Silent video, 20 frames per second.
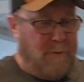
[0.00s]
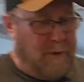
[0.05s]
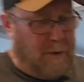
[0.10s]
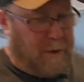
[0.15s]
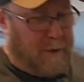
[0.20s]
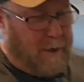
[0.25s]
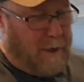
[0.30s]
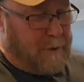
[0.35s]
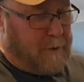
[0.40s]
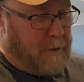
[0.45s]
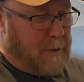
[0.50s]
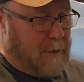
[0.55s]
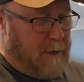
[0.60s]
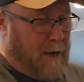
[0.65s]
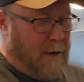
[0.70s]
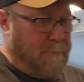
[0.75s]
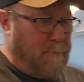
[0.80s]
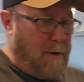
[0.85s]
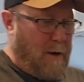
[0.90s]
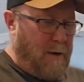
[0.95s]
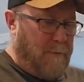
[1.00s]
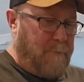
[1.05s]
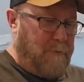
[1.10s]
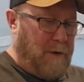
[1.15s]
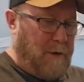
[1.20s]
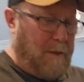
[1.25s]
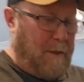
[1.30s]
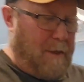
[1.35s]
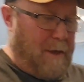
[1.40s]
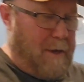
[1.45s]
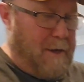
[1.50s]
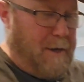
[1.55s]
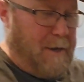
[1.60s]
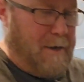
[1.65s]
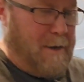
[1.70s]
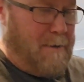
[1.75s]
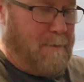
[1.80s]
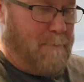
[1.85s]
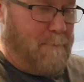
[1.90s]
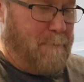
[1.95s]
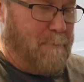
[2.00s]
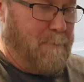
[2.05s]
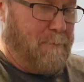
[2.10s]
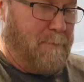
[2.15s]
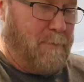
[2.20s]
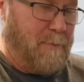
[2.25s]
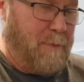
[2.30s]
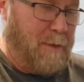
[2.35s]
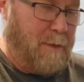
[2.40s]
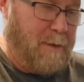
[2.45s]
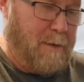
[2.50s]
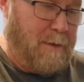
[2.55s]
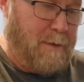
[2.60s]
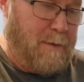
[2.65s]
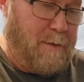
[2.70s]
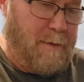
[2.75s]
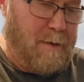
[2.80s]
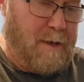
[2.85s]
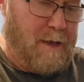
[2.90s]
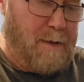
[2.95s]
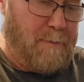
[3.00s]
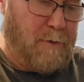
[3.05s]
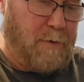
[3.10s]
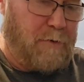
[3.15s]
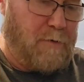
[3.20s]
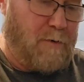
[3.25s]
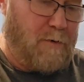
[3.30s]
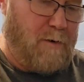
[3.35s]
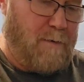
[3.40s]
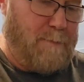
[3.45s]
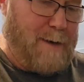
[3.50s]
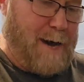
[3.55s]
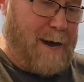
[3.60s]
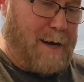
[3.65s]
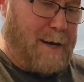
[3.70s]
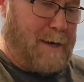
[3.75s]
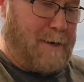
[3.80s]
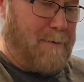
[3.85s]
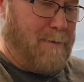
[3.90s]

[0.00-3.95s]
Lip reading: I'm gonna cut the top off this thing. I'm gonna throw a bag